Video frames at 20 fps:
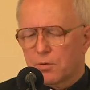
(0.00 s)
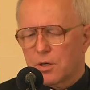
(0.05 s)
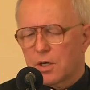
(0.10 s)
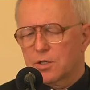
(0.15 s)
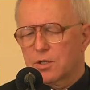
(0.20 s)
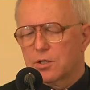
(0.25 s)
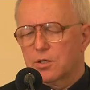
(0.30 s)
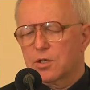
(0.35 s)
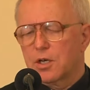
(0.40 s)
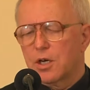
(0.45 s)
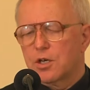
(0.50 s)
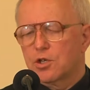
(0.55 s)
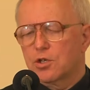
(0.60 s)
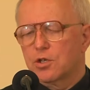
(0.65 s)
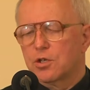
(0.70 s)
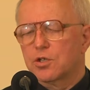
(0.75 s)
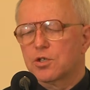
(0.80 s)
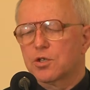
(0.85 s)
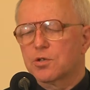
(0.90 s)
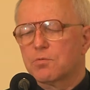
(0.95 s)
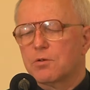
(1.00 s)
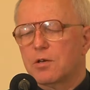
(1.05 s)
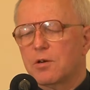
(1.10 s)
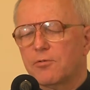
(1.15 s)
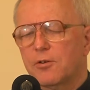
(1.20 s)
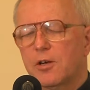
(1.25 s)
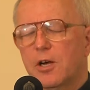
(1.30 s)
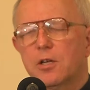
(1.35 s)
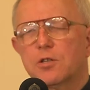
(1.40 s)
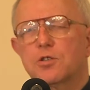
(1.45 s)
presentations we have
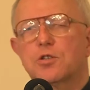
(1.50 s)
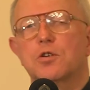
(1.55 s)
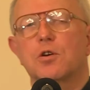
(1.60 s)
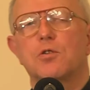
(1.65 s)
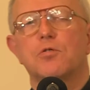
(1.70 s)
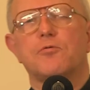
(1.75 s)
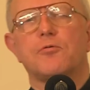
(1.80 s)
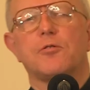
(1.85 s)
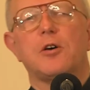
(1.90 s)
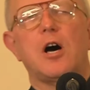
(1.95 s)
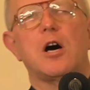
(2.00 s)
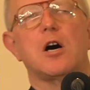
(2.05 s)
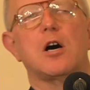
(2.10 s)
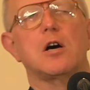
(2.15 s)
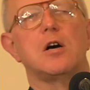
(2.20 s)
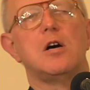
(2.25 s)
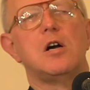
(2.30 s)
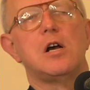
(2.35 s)
had so far.